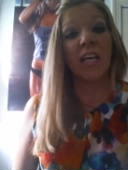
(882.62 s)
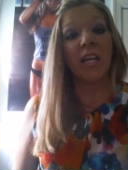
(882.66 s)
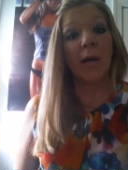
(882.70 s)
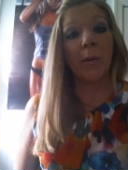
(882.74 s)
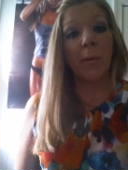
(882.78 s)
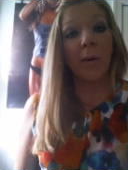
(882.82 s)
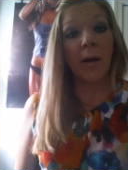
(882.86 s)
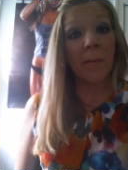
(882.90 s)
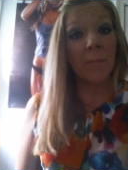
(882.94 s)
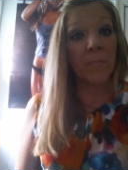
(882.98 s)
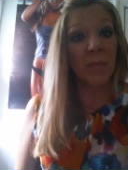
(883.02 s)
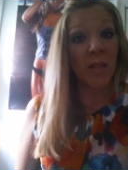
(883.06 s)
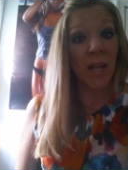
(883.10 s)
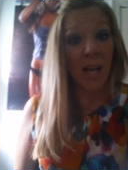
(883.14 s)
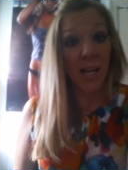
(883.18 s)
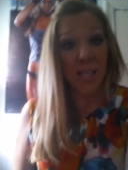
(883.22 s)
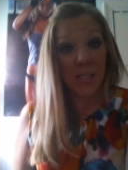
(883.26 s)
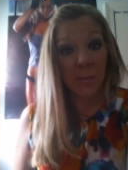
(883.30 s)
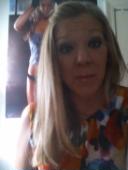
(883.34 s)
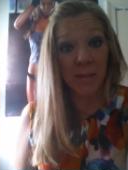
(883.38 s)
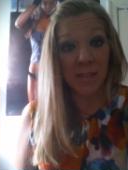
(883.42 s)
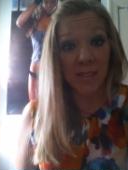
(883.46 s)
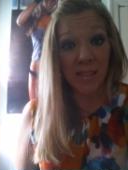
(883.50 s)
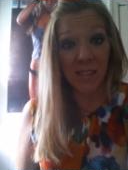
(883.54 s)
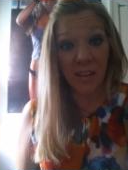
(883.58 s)
You know what? I
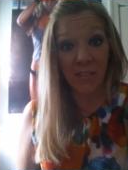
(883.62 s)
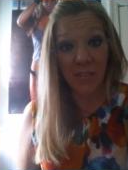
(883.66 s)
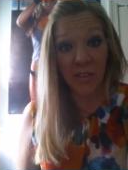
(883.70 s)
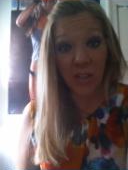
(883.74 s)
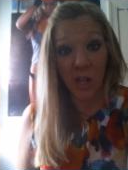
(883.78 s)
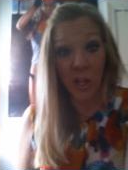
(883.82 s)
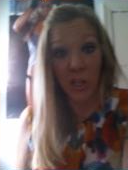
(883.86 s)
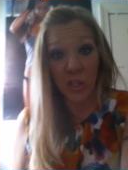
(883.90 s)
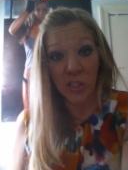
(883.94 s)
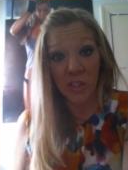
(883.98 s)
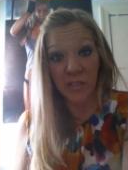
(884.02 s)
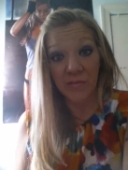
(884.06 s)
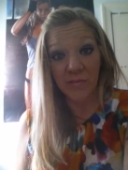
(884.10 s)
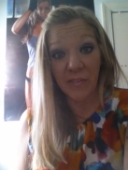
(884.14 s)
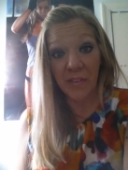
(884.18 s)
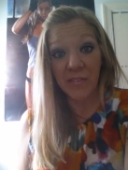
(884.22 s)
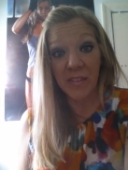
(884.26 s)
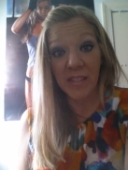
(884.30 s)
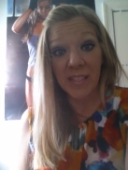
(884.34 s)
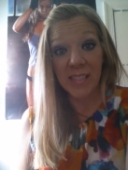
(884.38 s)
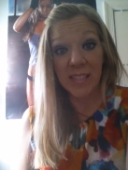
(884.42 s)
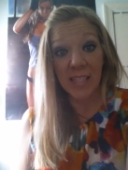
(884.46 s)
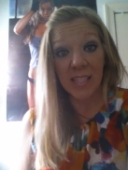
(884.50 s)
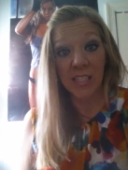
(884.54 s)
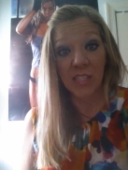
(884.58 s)
spent
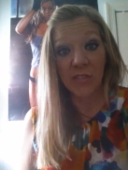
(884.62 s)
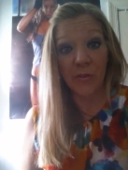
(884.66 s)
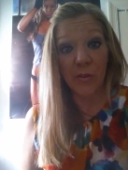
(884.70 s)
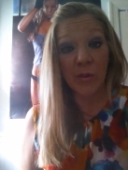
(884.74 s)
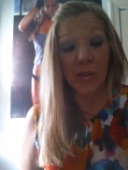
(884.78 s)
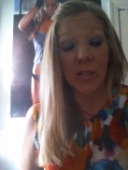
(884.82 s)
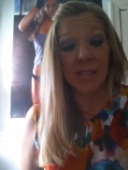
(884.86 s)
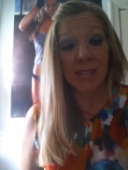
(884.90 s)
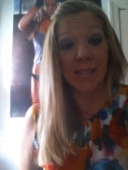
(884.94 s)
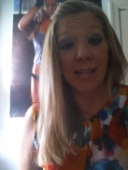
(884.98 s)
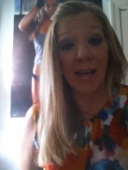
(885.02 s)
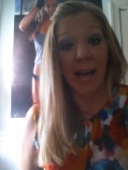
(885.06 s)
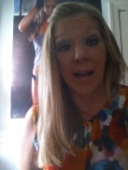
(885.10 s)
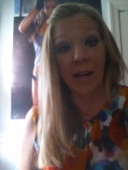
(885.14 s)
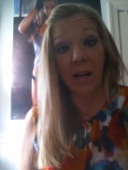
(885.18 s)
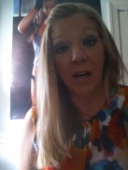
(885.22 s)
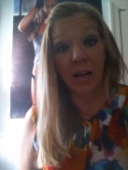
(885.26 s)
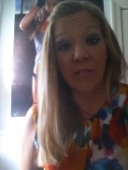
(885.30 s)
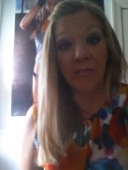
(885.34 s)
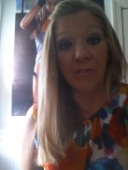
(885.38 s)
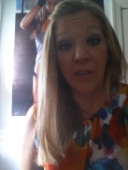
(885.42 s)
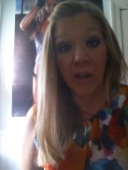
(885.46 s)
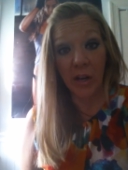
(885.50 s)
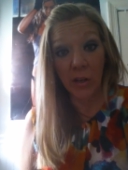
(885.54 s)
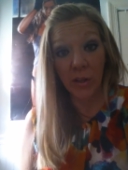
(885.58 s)
$7.50 for this
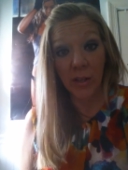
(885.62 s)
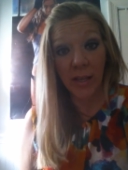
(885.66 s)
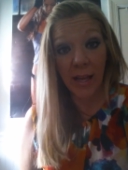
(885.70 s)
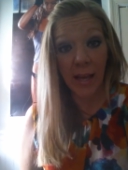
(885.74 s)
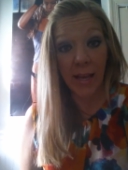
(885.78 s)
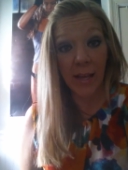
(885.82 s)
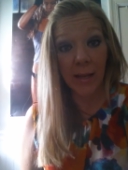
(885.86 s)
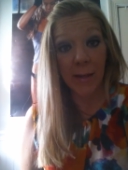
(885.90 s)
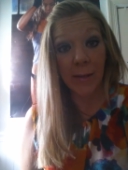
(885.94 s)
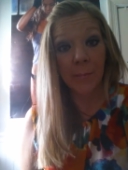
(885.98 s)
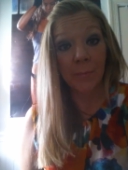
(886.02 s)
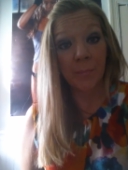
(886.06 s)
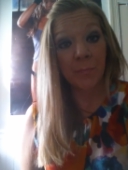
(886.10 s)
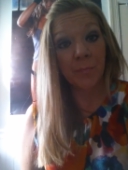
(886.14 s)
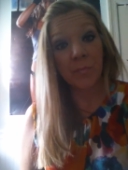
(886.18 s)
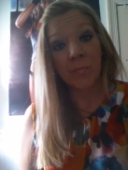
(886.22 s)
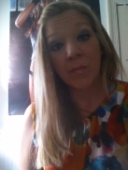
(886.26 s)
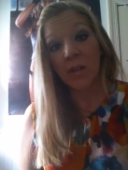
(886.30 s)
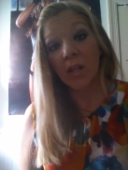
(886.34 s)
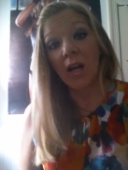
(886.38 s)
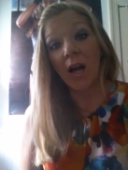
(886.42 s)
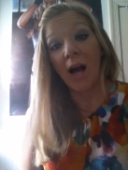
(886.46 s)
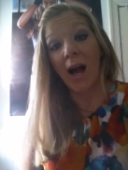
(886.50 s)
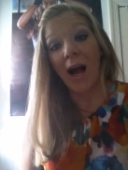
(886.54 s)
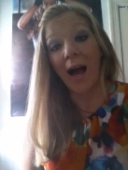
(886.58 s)
daggone funnel cake.
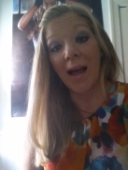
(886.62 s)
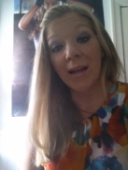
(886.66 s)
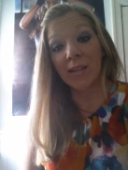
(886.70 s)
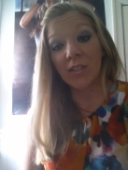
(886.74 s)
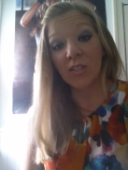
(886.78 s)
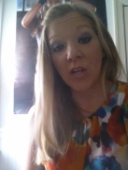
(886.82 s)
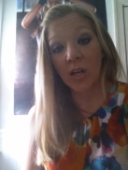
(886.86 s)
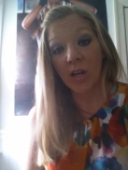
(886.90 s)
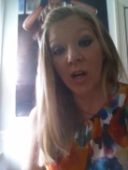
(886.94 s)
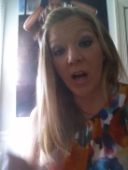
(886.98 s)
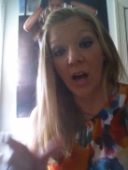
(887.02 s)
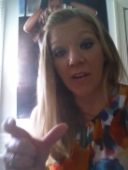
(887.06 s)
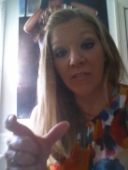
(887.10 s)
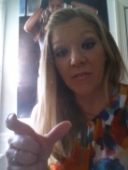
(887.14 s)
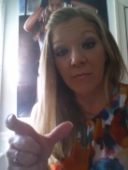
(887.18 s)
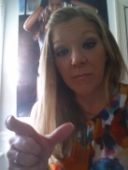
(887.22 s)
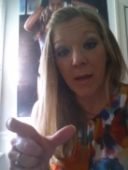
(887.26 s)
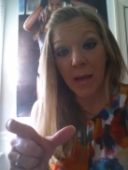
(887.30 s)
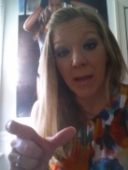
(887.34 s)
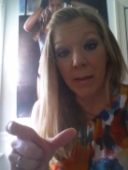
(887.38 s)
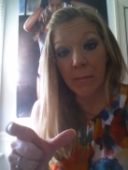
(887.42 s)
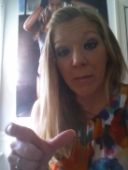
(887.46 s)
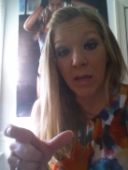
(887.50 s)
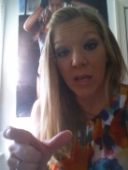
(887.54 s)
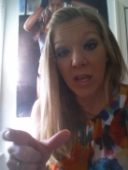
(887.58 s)
I took off
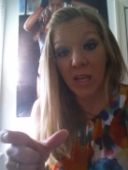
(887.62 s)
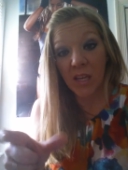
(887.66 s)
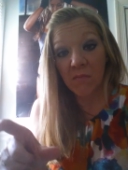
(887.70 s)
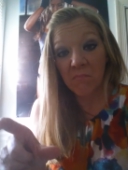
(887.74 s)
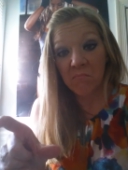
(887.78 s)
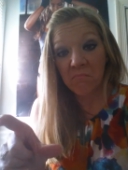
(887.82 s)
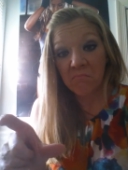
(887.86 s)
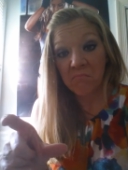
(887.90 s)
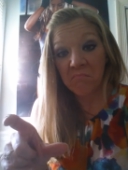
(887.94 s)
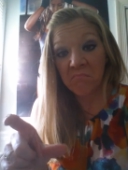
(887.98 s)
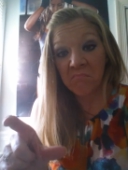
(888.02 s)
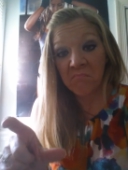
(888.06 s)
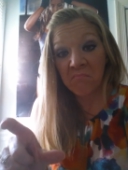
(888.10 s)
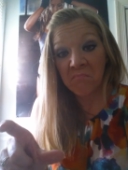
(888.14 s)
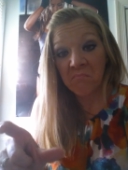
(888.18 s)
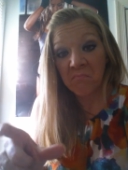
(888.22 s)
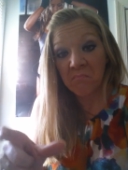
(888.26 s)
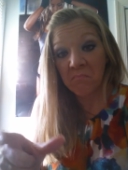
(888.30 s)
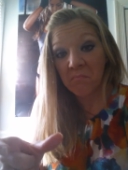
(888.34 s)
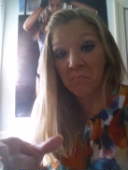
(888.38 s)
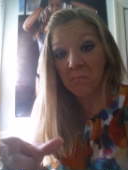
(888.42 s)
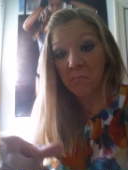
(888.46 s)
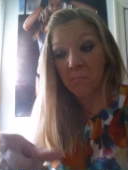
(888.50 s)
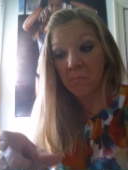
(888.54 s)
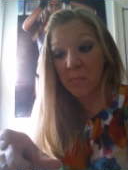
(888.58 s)
maybe
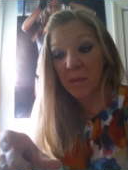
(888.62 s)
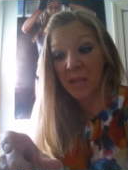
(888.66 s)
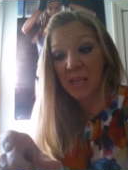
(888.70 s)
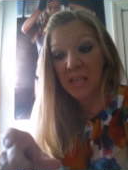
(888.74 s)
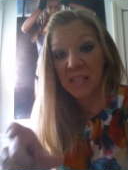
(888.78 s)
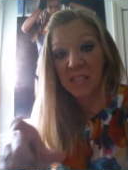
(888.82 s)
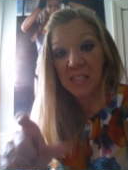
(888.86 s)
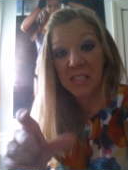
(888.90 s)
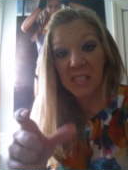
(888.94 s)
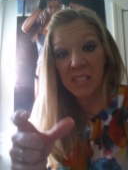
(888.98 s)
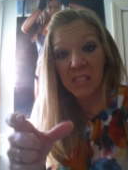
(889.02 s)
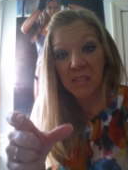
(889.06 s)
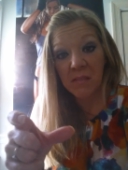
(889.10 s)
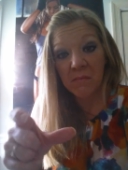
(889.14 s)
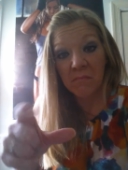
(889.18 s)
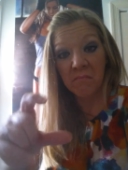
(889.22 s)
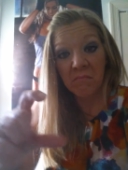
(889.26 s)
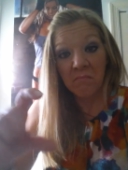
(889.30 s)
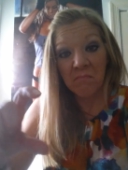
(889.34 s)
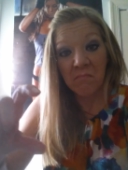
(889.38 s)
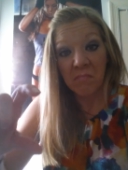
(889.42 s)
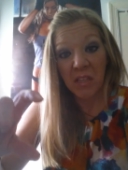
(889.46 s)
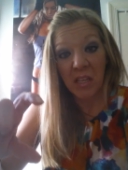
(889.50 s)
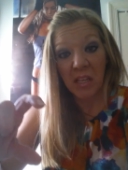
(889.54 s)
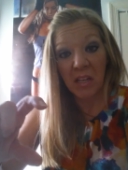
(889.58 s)
piece,
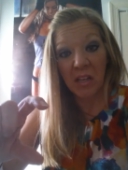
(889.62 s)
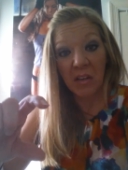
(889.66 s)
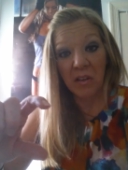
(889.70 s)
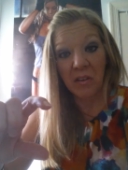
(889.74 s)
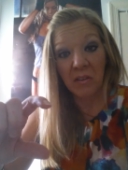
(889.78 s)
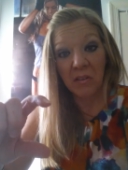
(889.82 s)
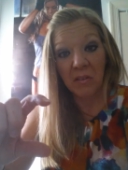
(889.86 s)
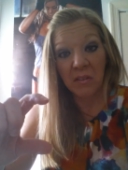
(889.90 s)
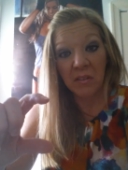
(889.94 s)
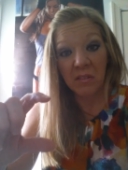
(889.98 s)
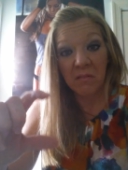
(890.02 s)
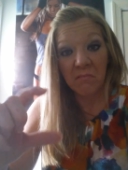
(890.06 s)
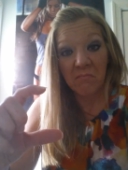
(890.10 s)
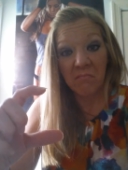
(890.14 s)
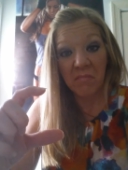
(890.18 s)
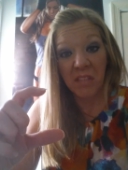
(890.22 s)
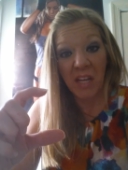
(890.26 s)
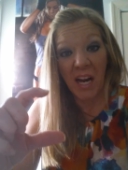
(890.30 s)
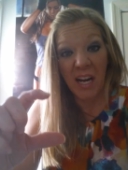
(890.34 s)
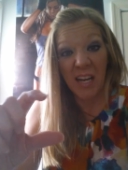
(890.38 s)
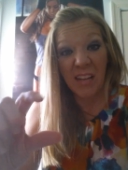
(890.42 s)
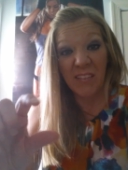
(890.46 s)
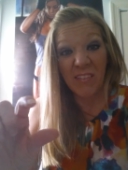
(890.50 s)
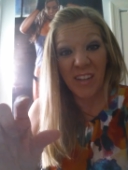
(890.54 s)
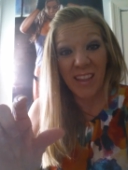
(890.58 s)
you know,
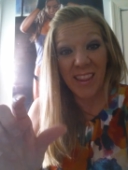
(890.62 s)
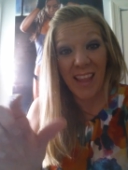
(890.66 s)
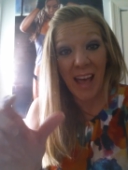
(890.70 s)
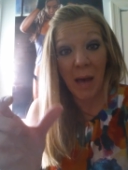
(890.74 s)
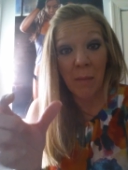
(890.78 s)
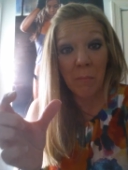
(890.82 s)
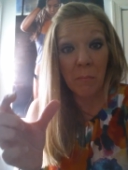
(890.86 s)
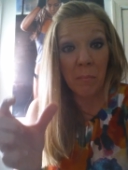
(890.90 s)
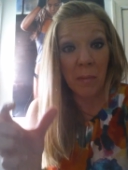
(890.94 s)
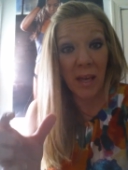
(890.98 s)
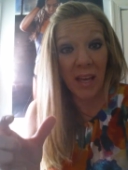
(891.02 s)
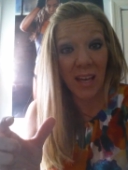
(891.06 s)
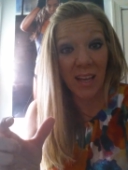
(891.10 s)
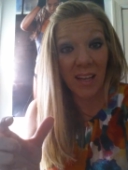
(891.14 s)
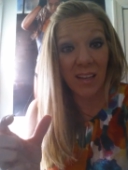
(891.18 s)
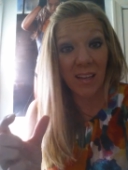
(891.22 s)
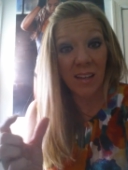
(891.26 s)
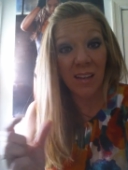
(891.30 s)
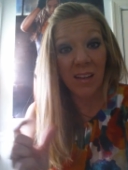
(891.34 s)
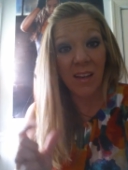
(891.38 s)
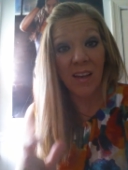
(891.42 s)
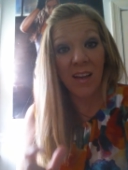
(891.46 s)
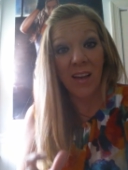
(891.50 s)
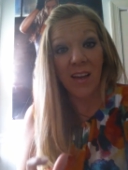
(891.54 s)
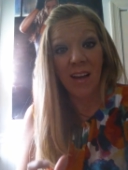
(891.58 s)
not even that big.
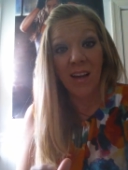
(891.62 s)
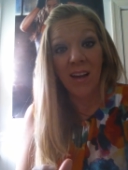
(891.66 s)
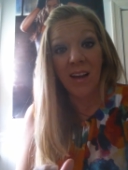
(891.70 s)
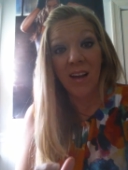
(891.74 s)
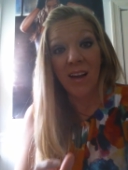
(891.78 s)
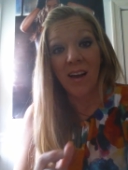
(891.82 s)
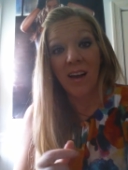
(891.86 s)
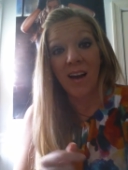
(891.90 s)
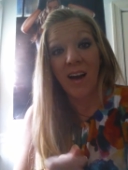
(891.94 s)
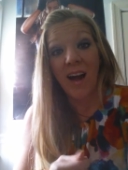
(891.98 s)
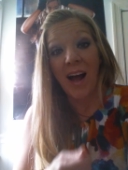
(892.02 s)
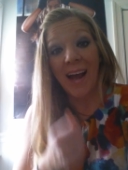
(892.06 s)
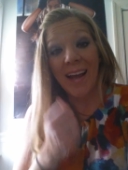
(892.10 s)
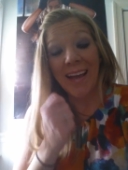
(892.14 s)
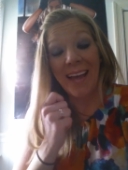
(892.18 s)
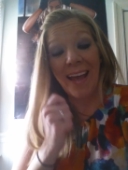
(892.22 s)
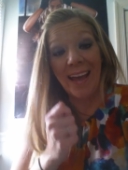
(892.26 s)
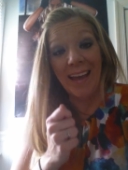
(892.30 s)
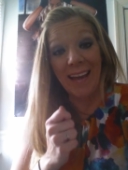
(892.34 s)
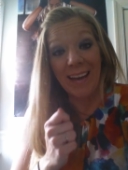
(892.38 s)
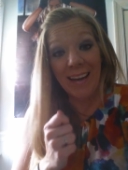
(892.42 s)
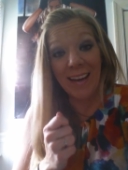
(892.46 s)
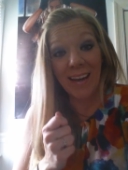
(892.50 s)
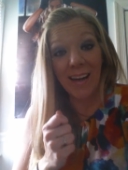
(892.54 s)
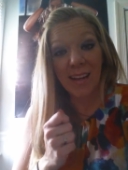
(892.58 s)
I
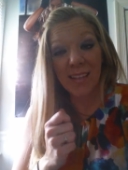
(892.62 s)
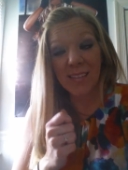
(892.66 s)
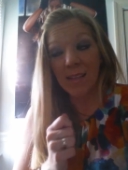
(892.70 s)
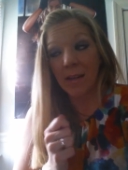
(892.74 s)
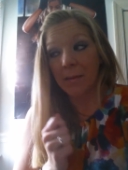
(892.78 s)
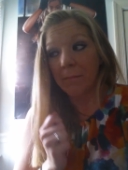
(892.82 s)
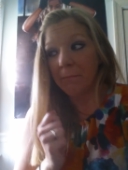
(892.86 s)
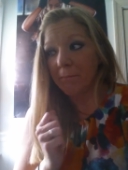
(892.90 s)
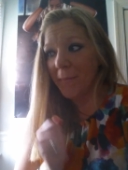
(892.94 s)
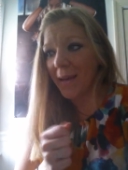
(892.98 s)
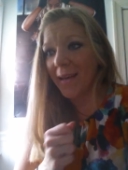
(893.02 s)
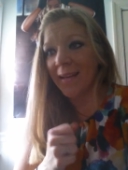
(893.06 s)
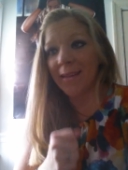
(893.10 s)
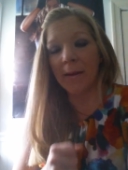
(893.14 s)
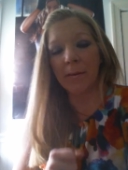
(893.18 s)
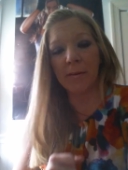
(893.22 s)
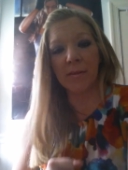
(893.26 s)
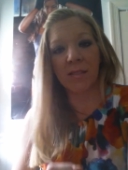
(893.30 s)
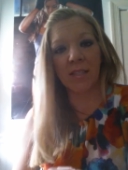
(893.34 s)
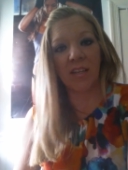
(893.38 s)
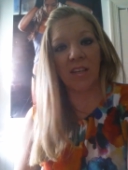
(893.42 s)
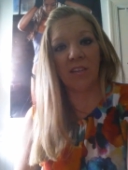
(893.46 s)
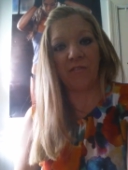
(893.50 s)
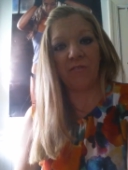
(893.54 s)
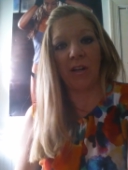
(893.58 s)
ate it. I was like, man, that
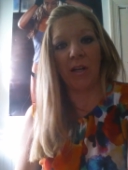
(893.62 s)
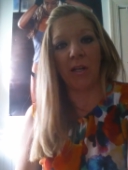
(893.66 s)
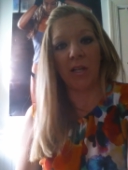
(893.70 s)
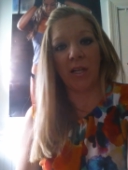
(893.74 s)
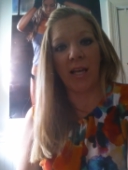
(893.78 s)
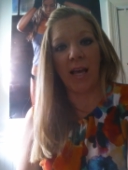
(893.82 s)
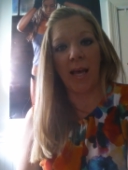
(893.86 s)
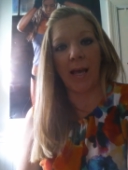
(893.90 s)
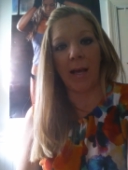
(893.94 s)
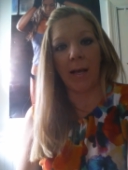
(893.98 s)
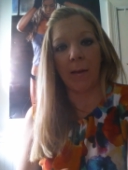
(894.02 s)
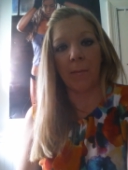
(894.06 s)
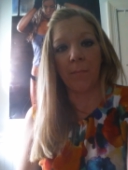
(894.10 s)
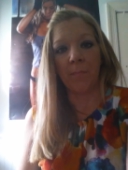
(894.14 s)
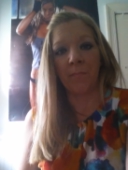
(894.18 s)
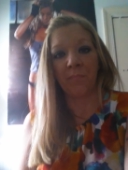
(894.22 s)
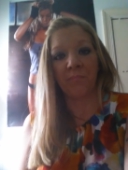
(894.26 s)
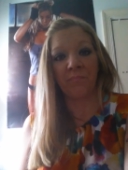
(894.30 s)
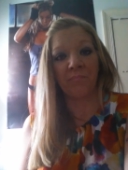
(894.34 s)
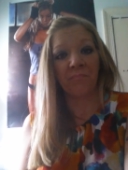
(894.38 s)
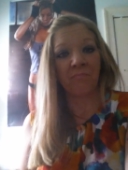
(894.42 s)
was a good funnel cake.